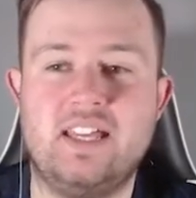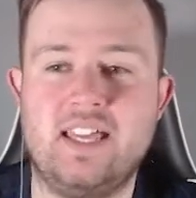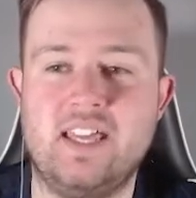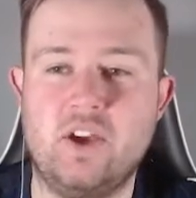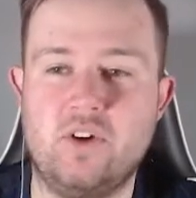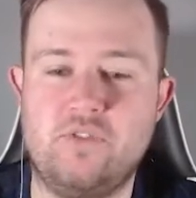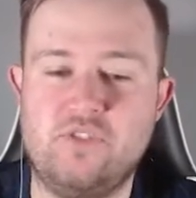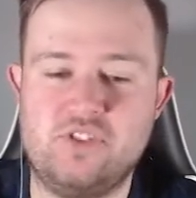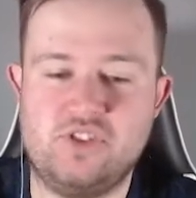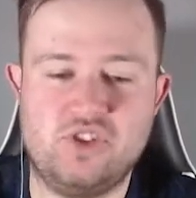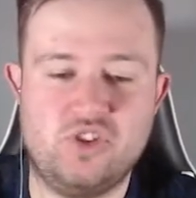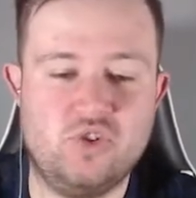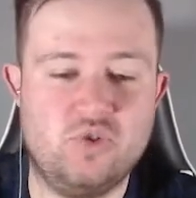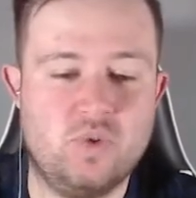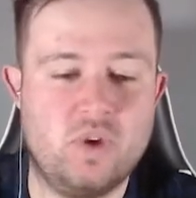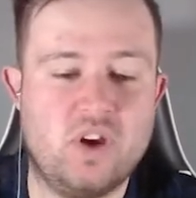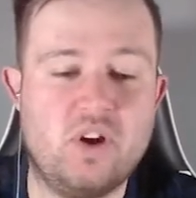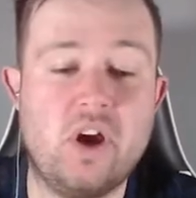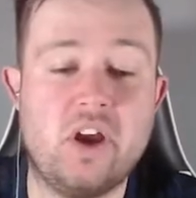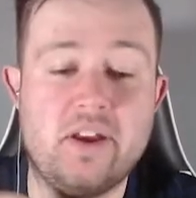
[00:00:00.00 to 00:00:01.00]
He offers
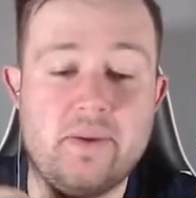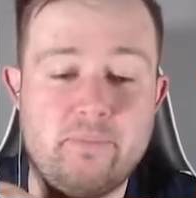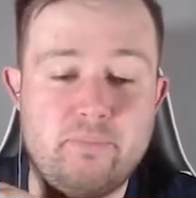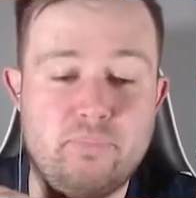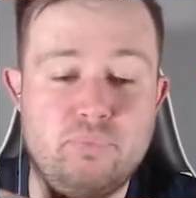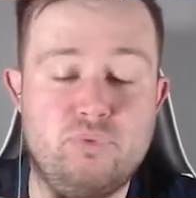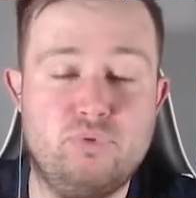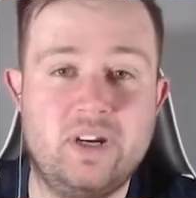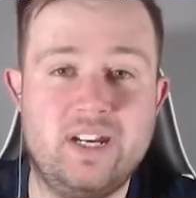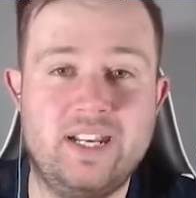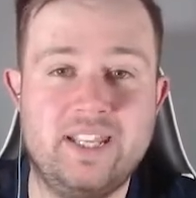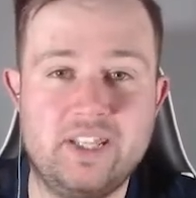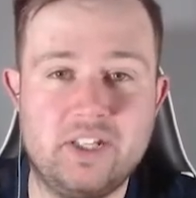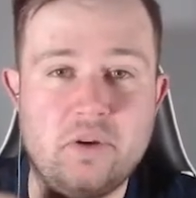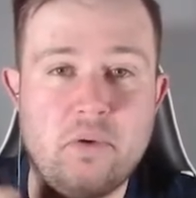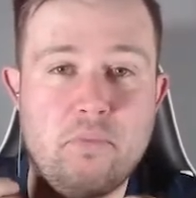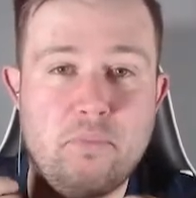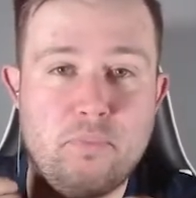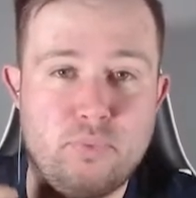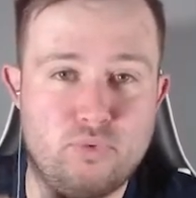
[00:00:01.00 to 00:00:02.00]
you
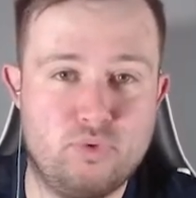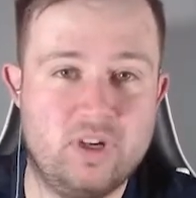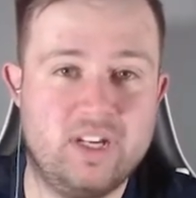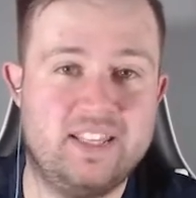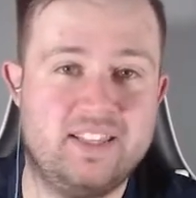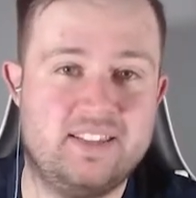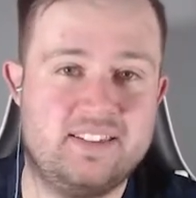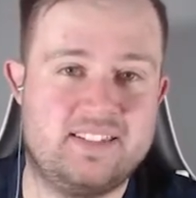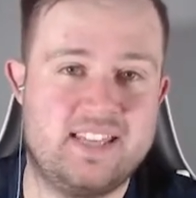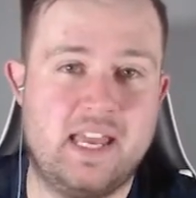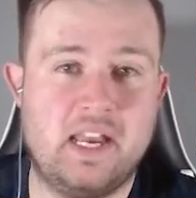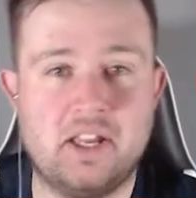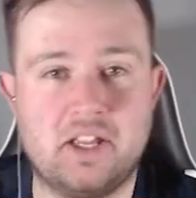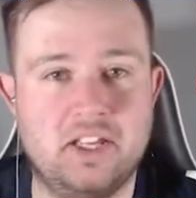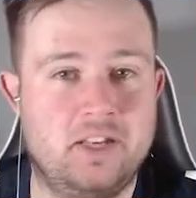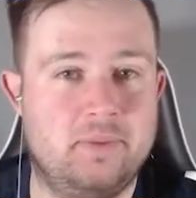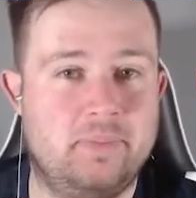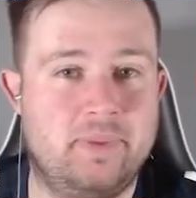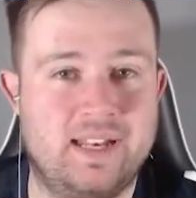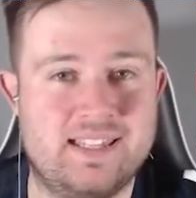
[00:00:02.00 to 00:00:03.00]
brilliant, brilliant
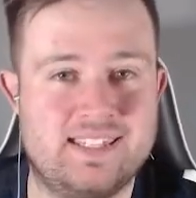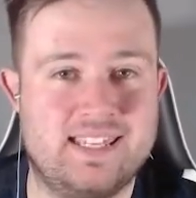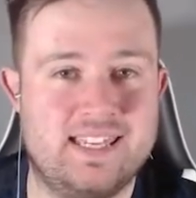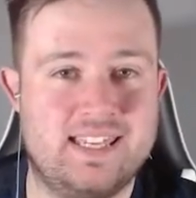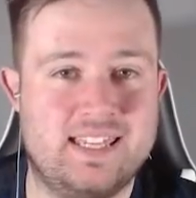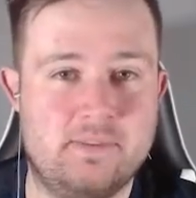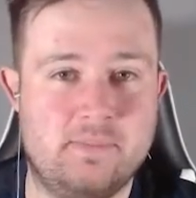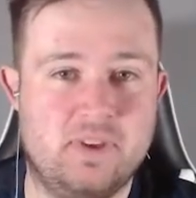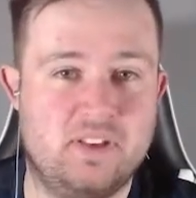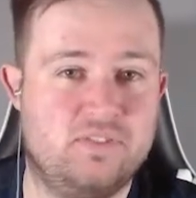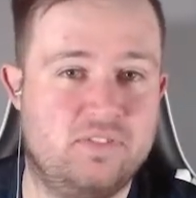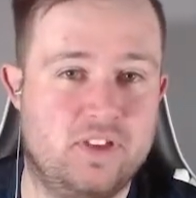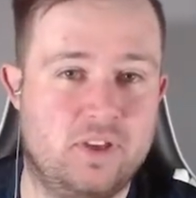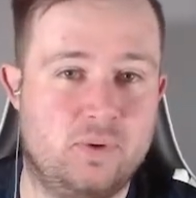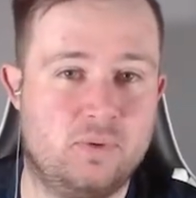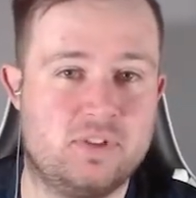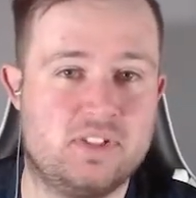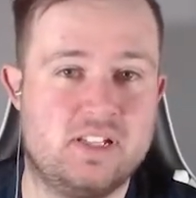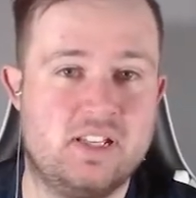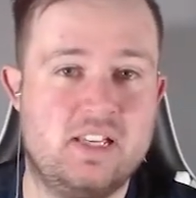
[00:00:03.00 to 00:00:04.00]
technical ability in the
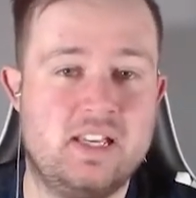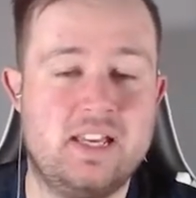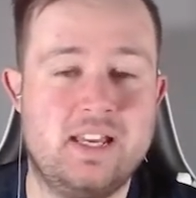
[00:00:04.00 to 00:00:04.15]
midfield.